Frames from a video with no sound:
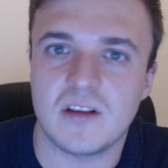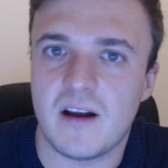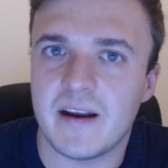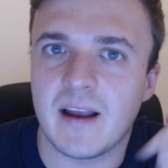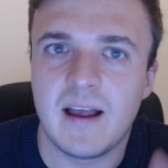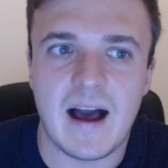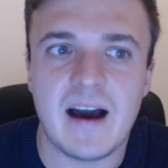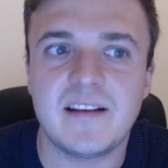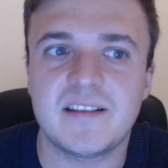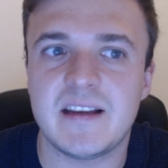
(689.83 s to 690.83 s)
Like
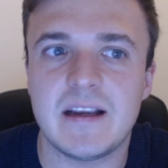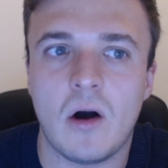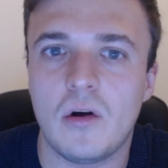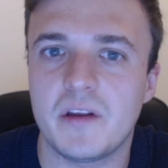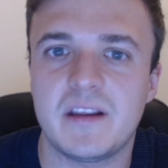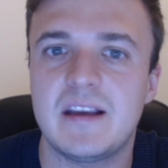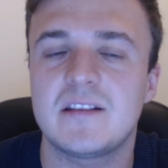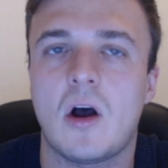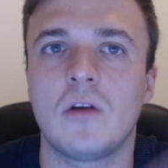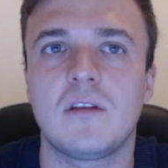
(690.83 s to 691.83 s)
I see all of
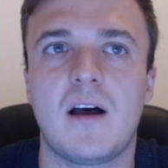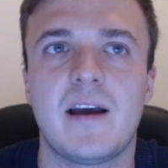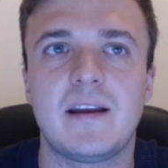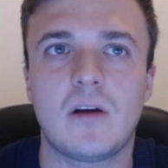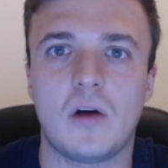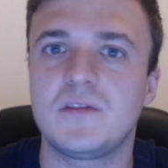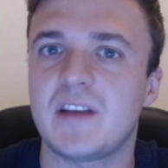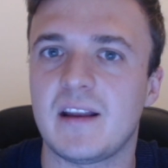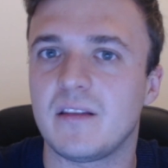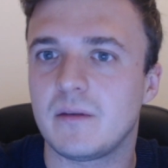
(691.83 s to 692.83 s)
these online
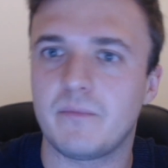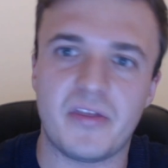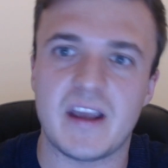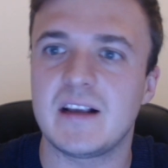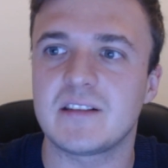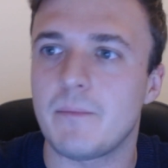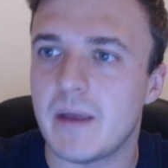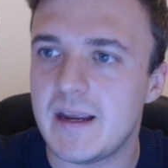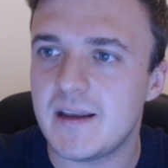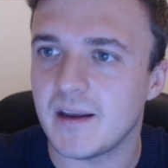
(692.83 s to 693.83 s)
content things I'm
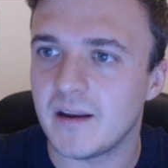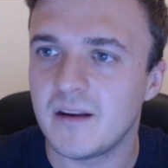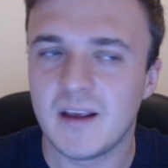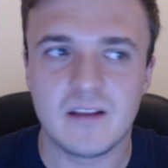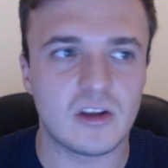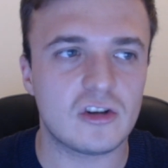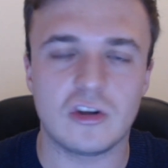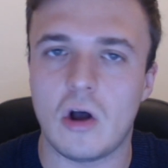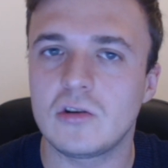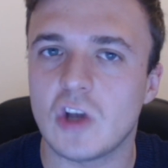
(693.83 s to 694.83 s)
making, they're just
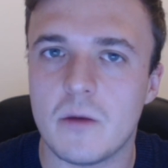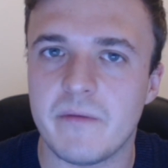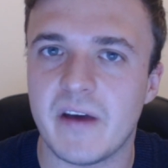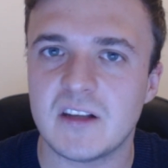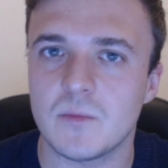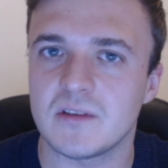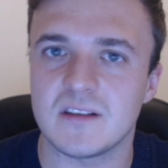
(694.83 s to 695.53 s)
long-term investments.